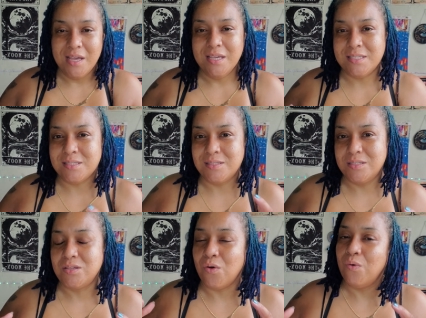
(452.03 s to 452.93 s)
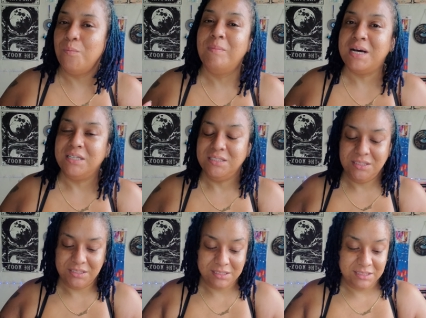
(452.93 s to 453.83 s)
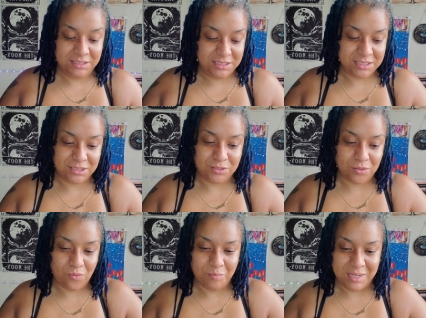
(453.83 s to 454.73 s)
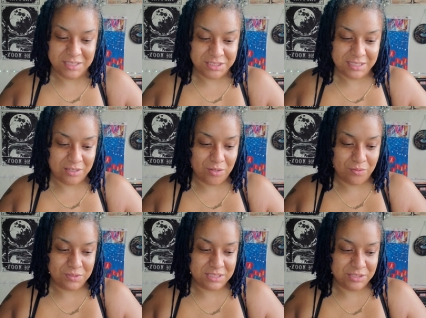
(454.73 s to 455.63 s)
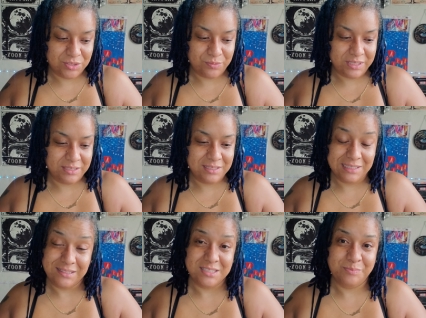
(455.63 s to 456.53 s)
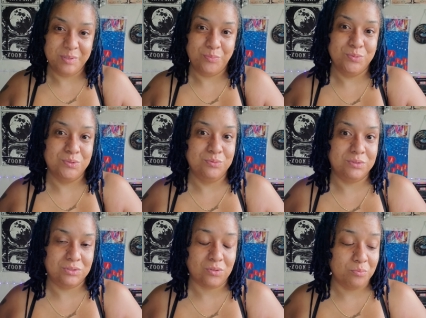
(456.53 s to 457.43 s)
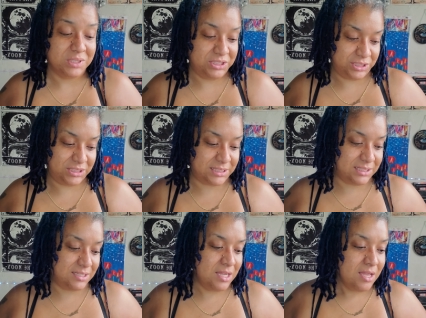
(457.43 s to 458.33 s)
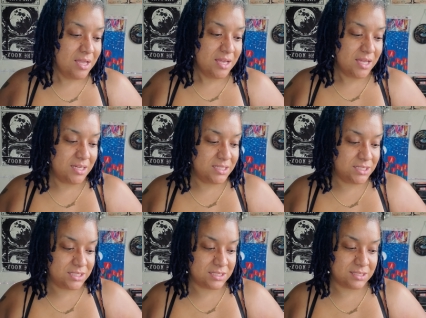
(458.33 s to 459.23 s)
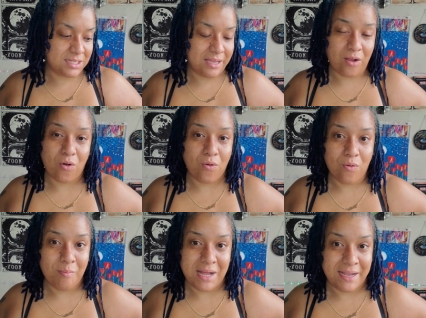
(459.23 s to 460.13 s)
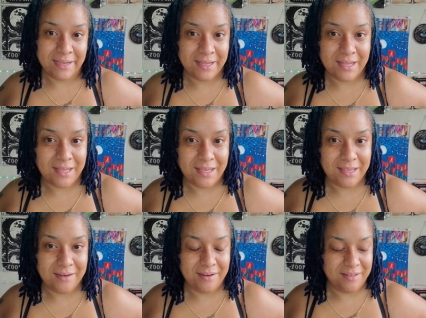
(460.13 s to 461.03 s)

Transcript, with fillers: it's so much. It's just so much that goes into it. Like these people do so much shit, and it's just like, oh my god,